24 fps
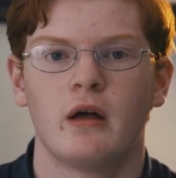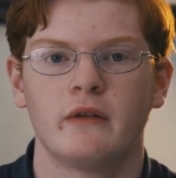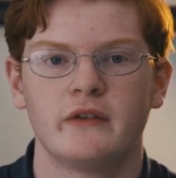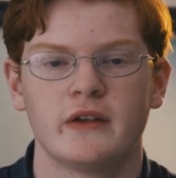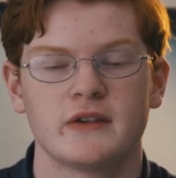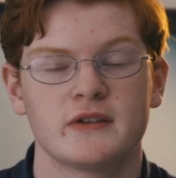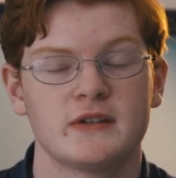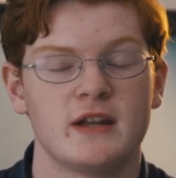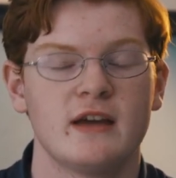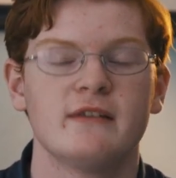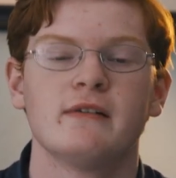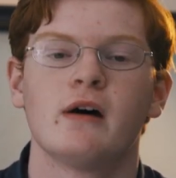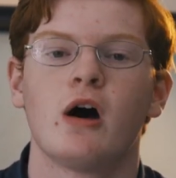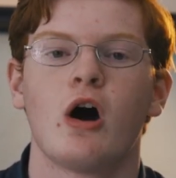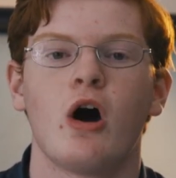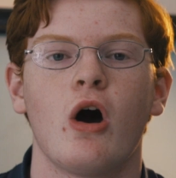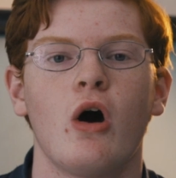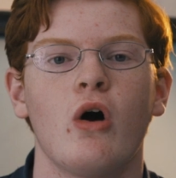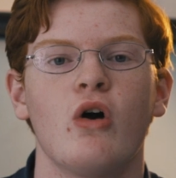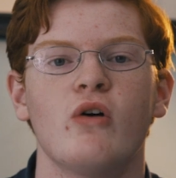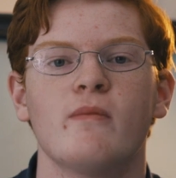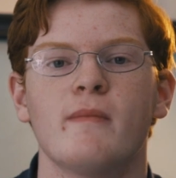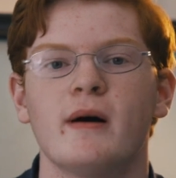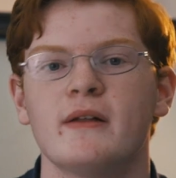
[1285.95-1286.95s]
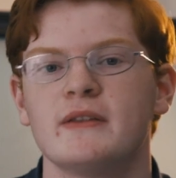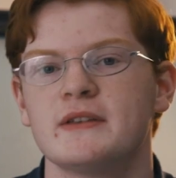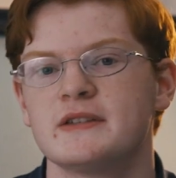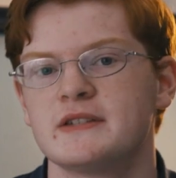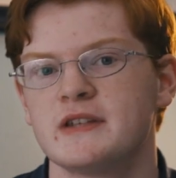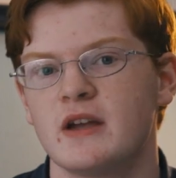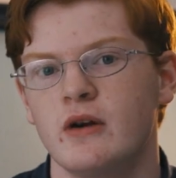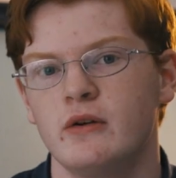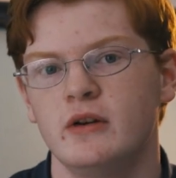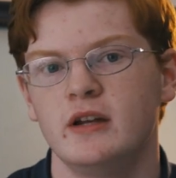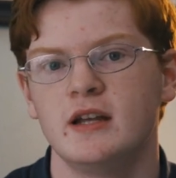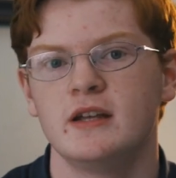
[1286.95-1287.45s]
doesn't have a home on the
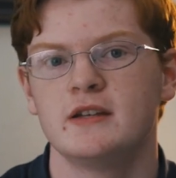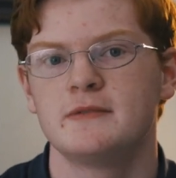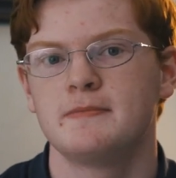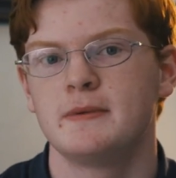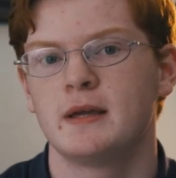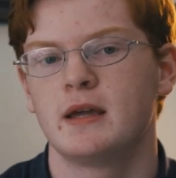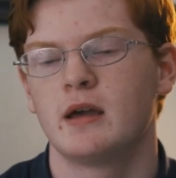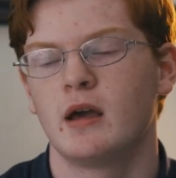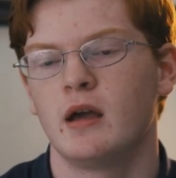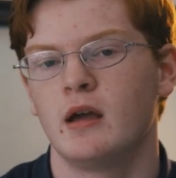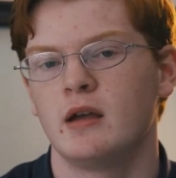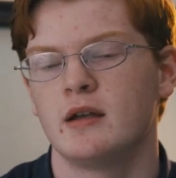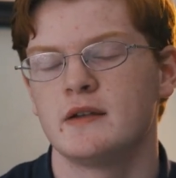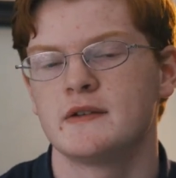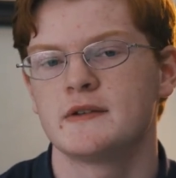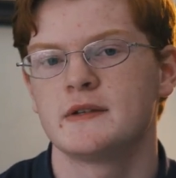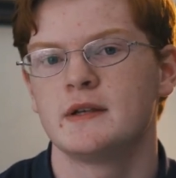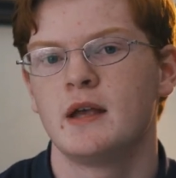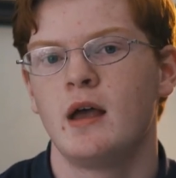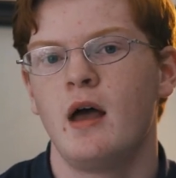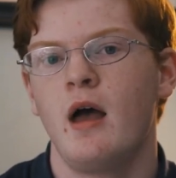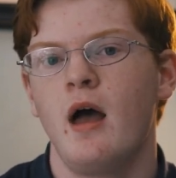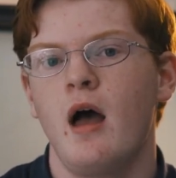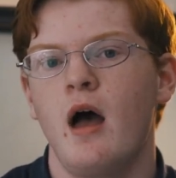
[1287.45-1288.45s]
Sonys because